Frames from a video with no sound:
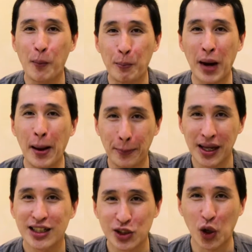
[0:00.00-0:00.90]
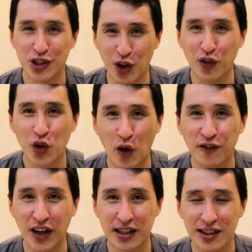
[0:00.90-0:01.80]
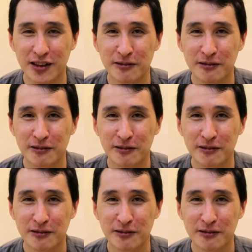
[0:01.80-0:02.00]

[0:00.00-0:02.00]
might be a source of conflict.